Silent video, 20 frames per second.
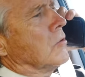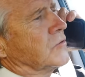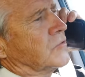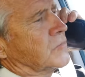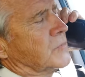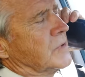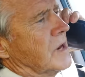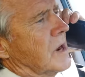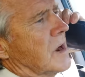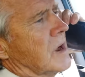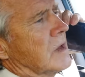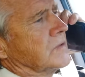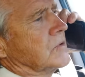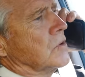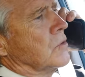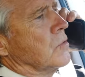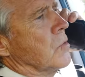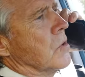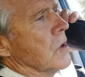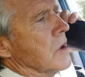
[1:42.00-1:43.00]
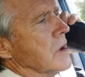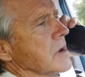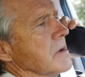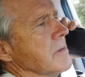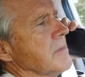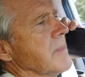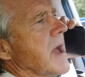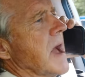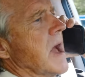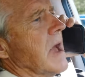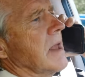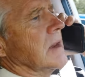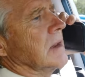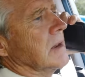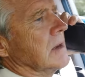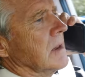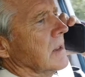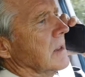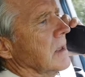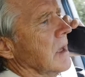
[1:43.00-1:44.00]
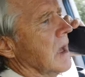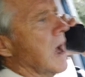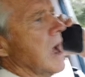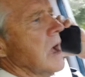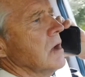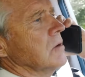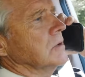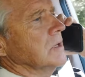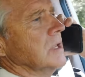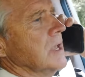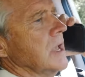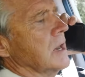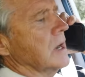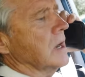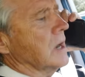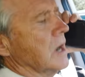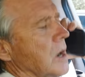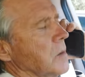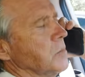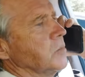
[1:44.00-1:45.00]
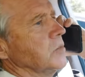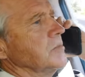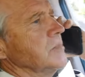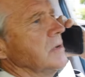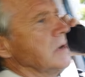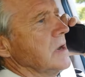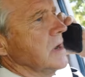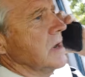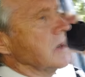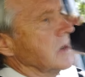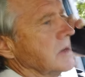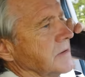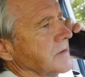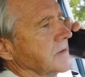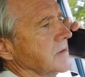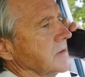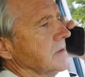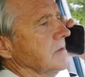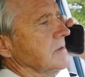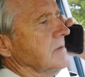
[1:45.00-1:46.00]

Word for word: Sweetheart, don't worry about it. I only had a couple beers.